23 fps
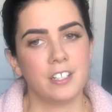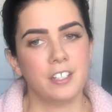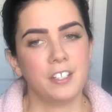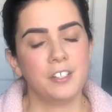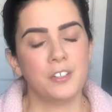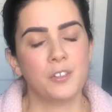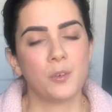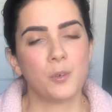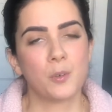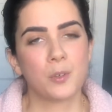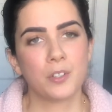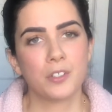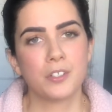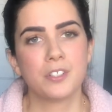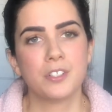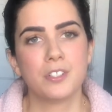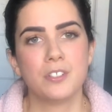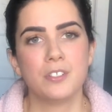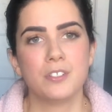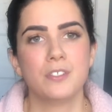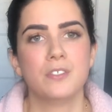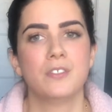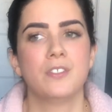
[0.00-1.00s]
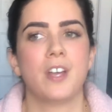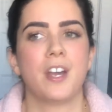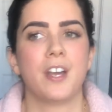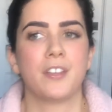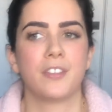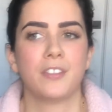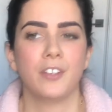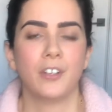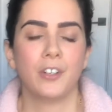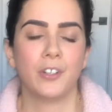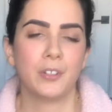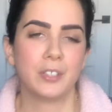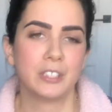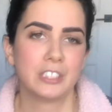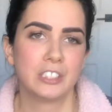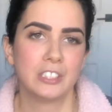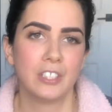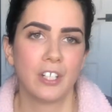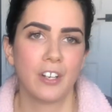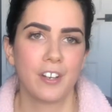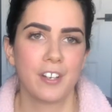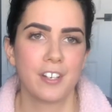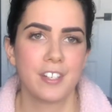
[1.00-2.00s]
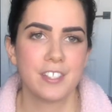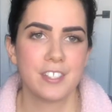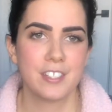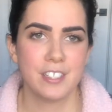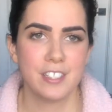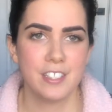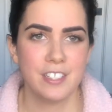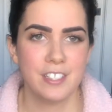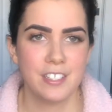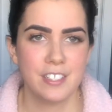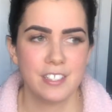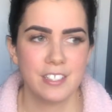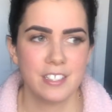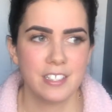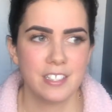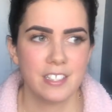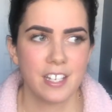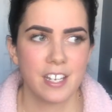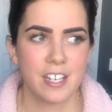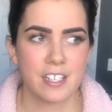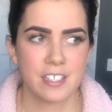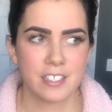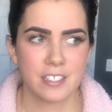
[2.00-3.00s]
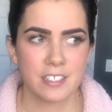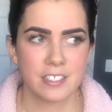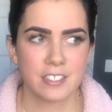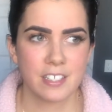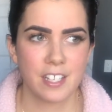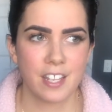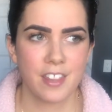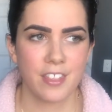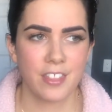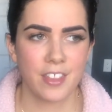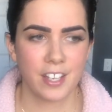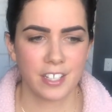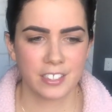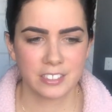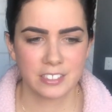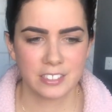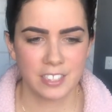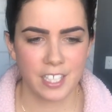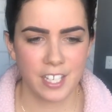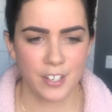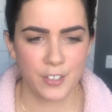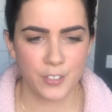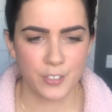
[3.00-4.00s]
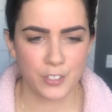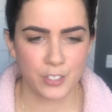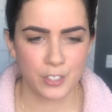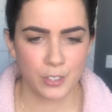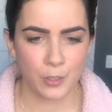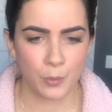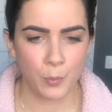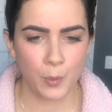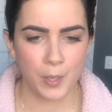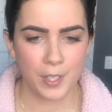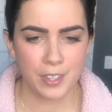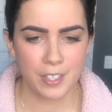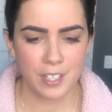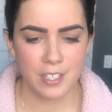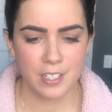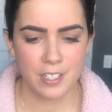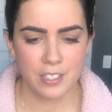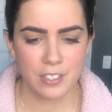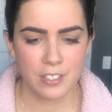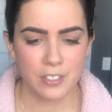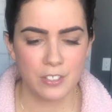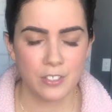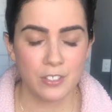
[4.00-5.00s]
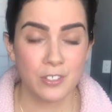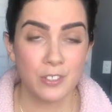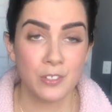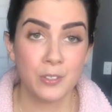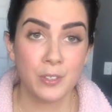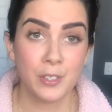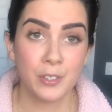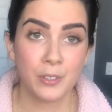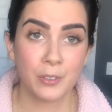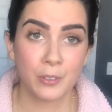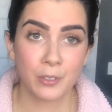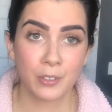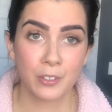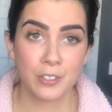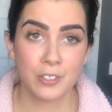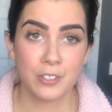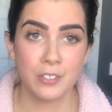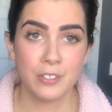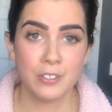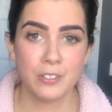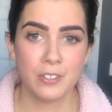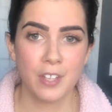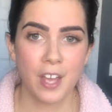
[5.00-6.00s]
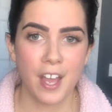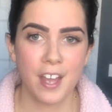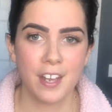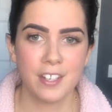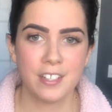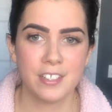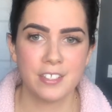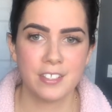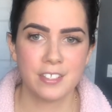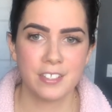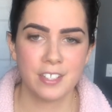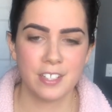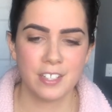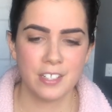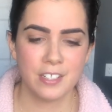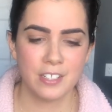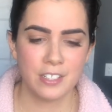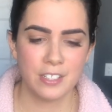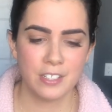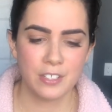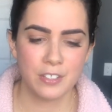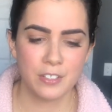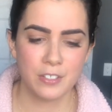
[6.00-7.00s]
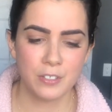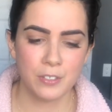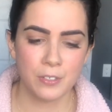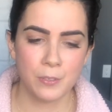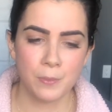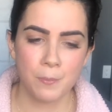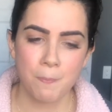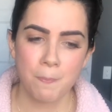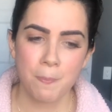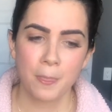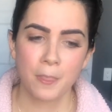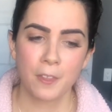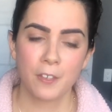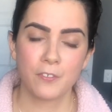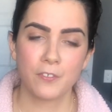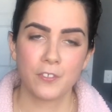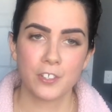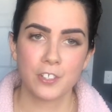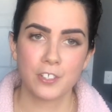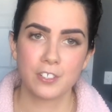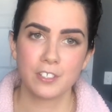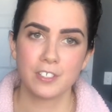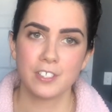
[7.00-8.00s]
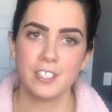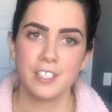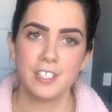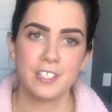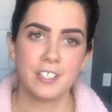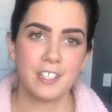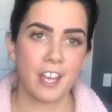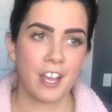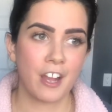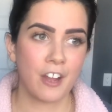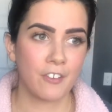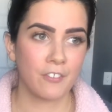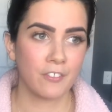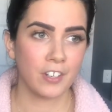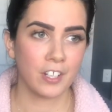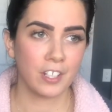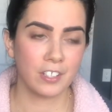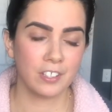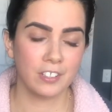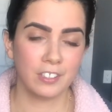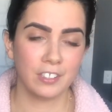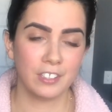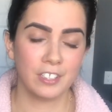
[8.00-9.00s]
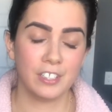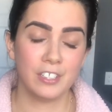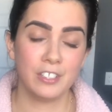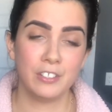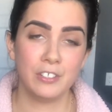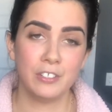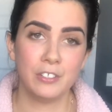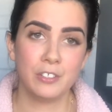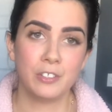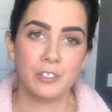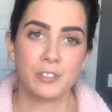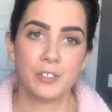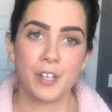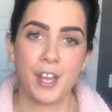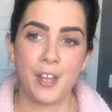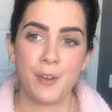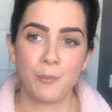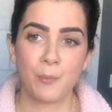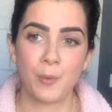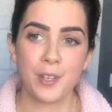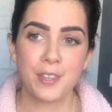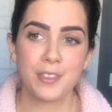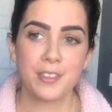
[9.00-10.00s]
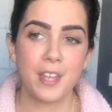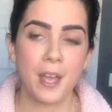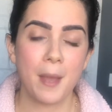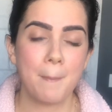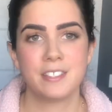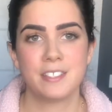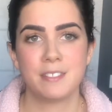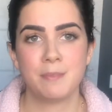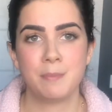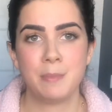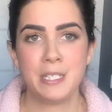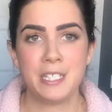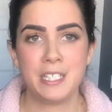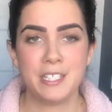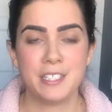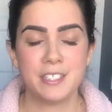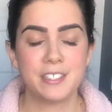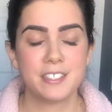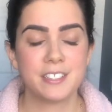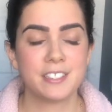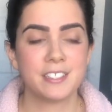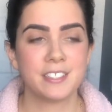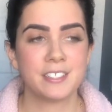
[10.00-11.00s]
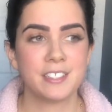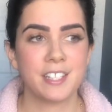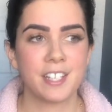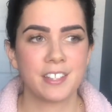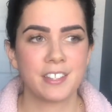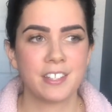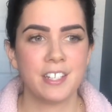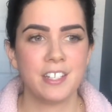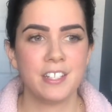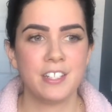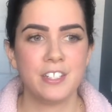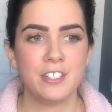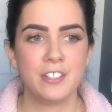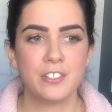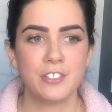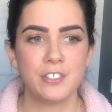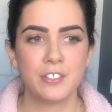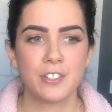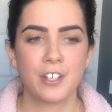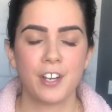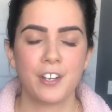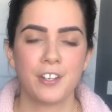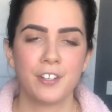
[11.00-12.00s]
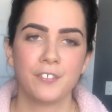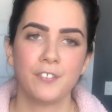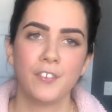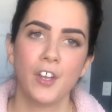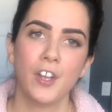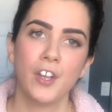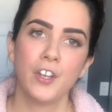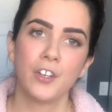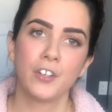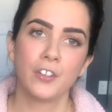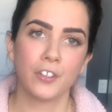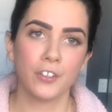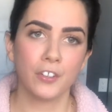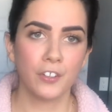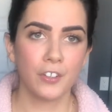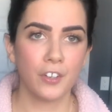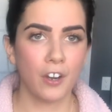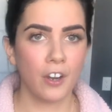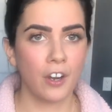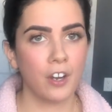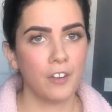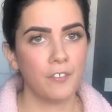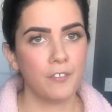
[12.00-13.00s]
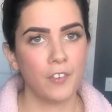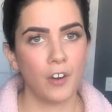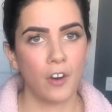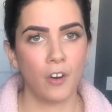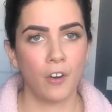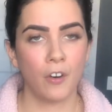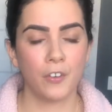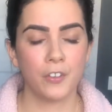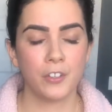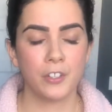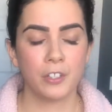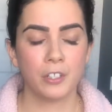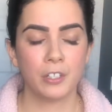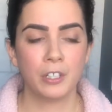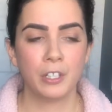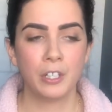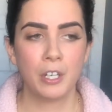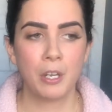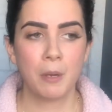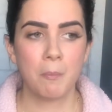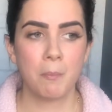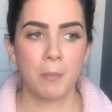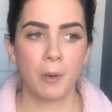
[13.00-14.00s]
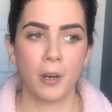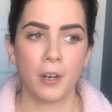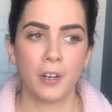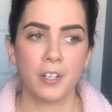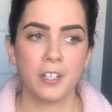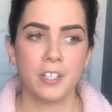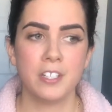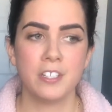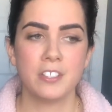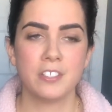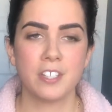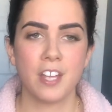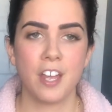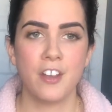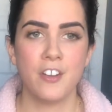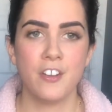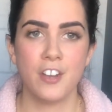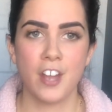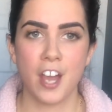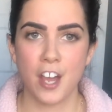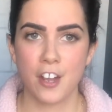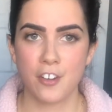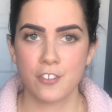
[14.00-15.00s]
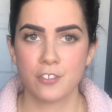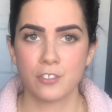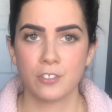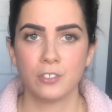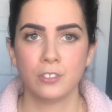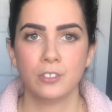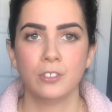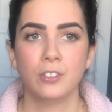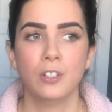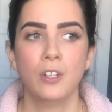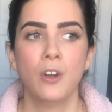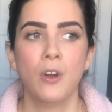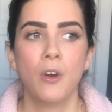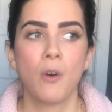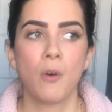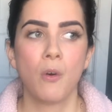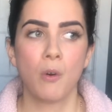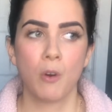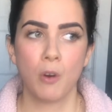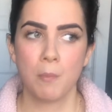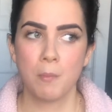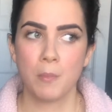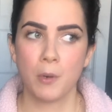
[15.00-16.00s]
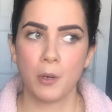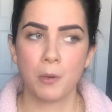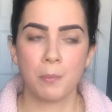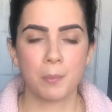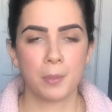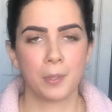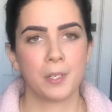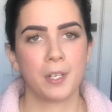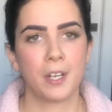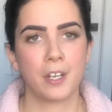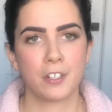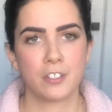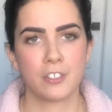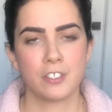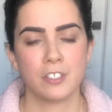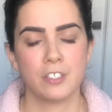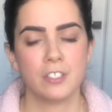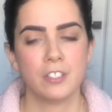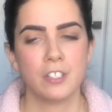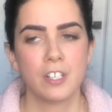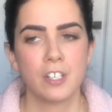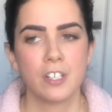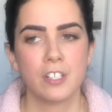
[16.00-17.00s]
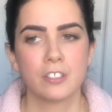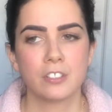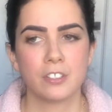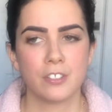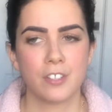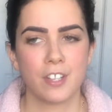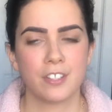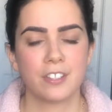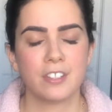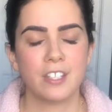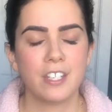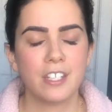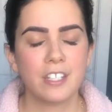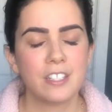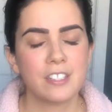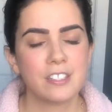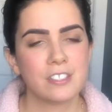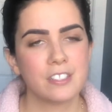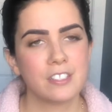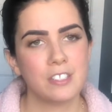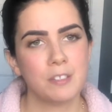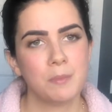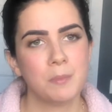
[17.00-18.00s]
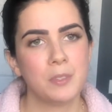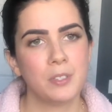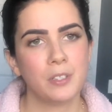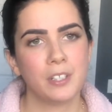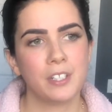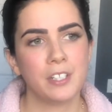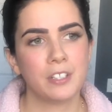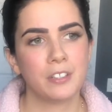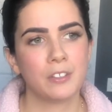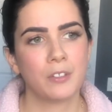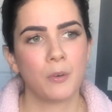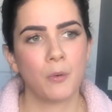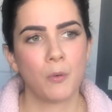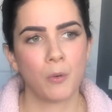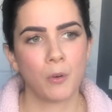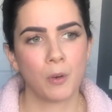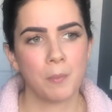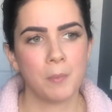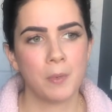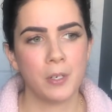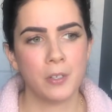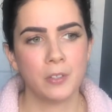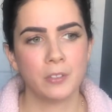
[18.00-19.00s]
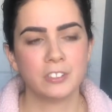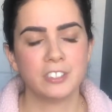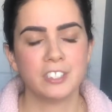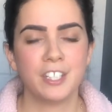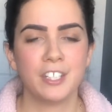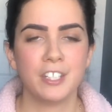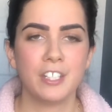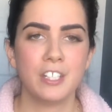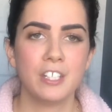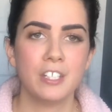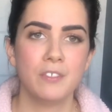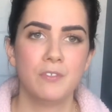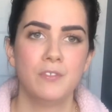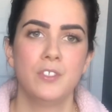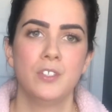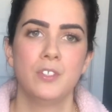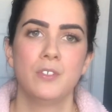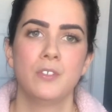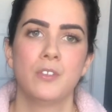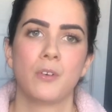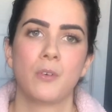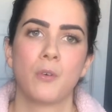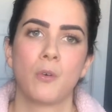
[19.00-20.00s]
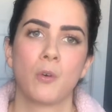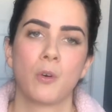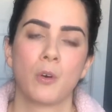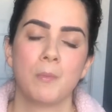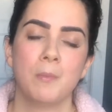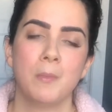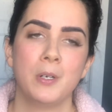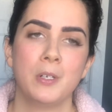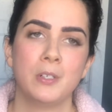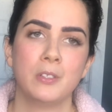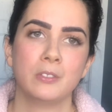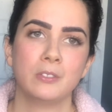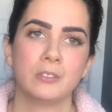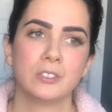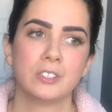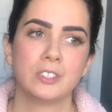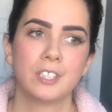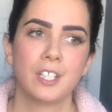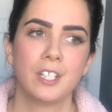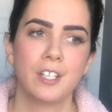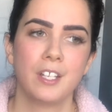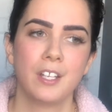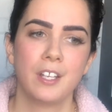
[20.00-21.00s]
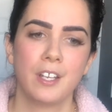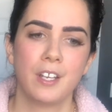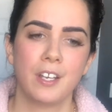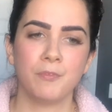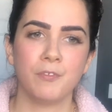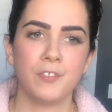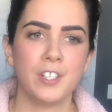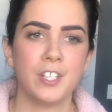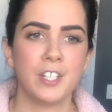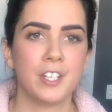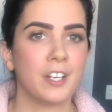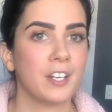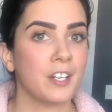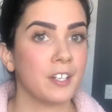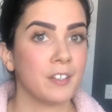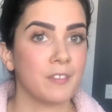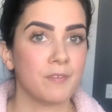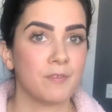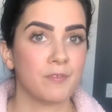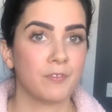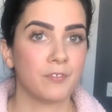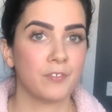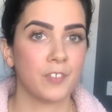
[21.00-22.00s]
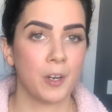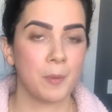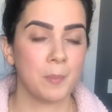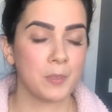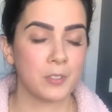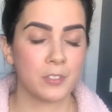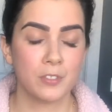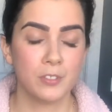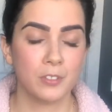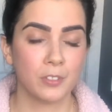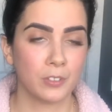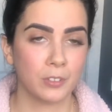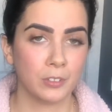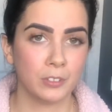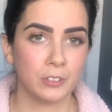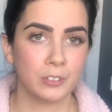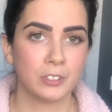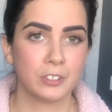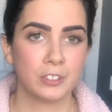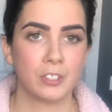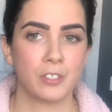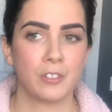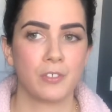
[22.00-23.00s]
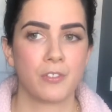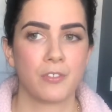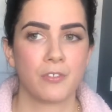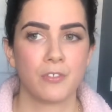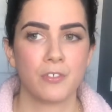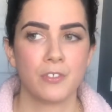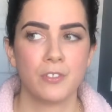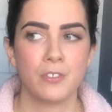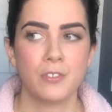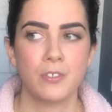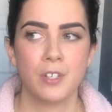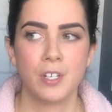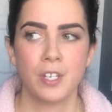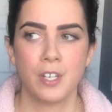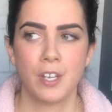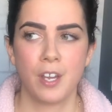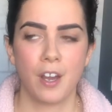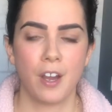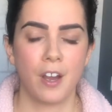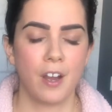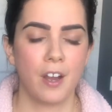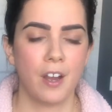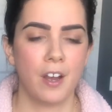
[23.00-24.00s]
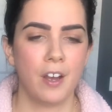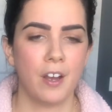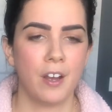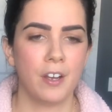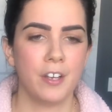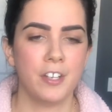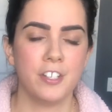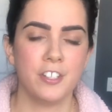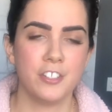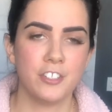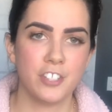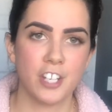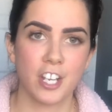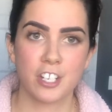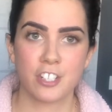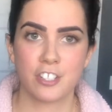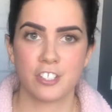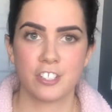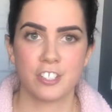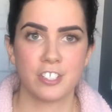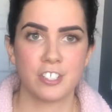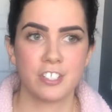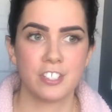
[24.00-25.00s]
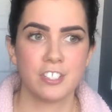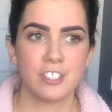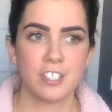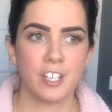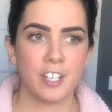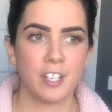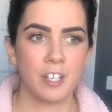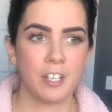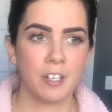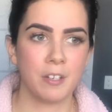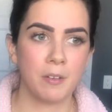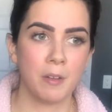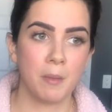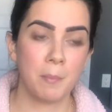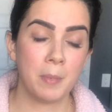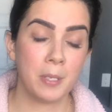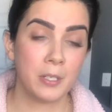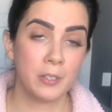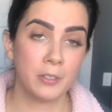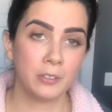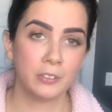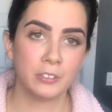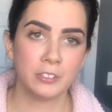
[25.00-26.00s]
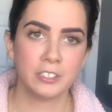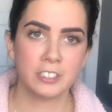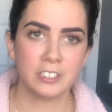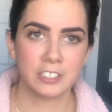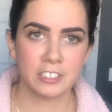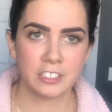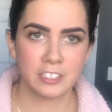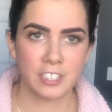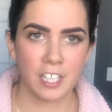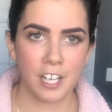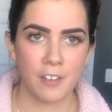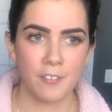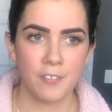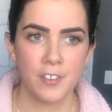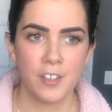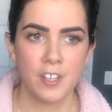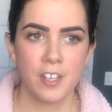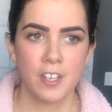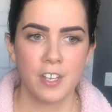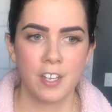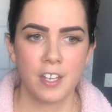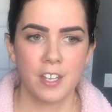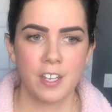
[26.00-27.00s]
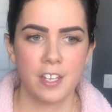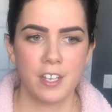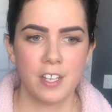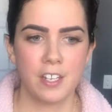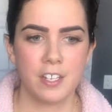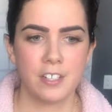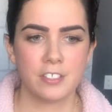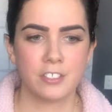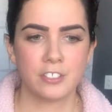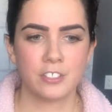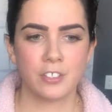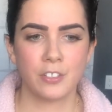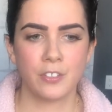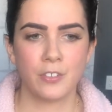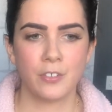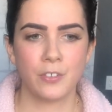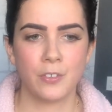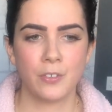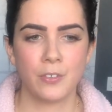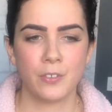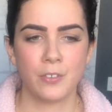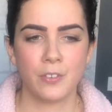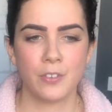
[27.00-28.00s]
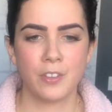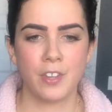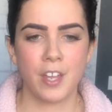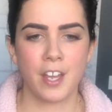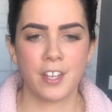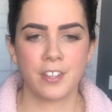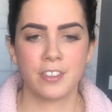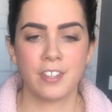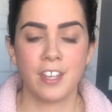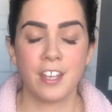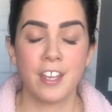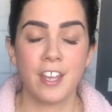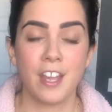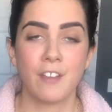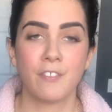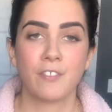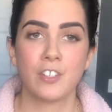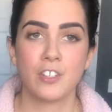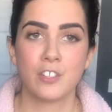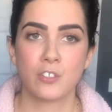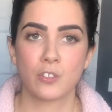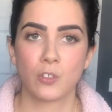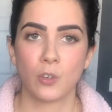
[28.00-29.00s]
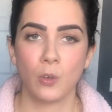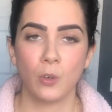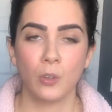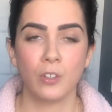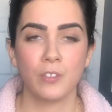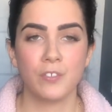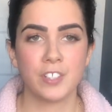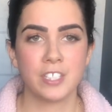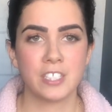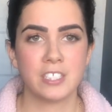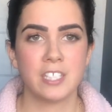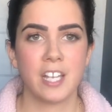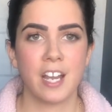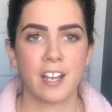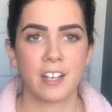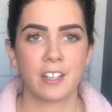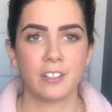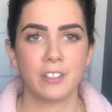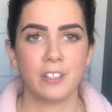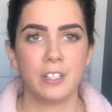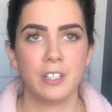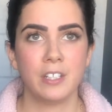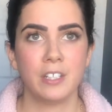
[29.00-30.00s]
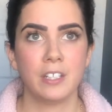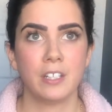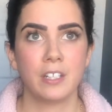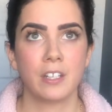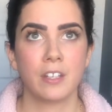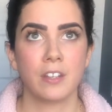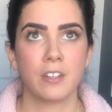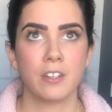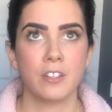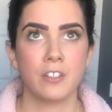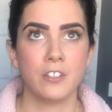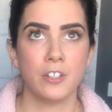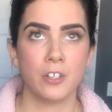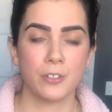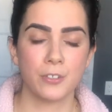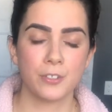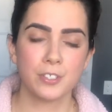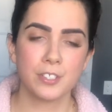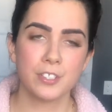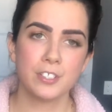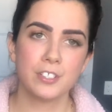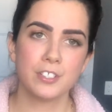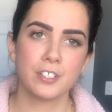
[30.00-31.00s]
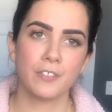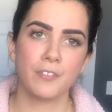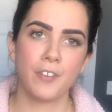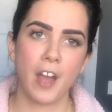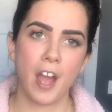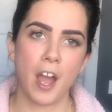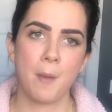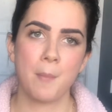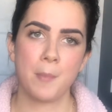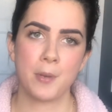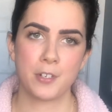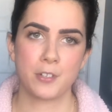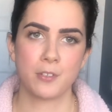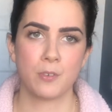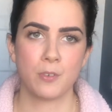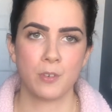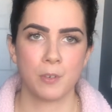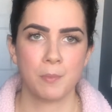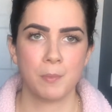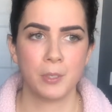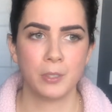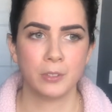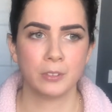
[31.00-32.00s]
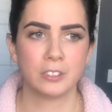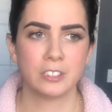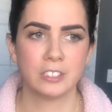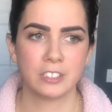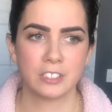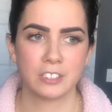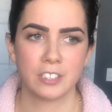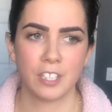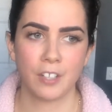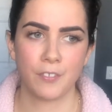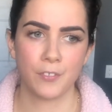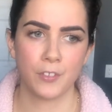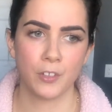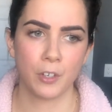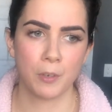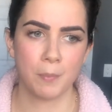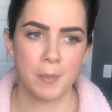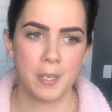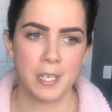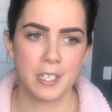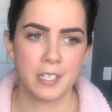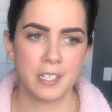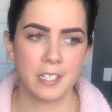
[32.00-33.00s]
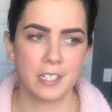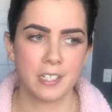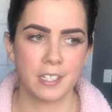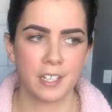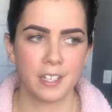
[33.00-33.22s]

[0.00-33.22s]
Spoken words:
In order to do that though, it's not as easy as that sounds. So what they need to do in order to do that is they need to firstly downregulate you. And what that means is that they need to kind of turn off all your body's natural hormone production so that they can stimulate the hormones and give you the hormones via pharmaceuticals, so through injections and pills and stuff, so that they have control of exactly the dosage of how much hormones and stuff you're making.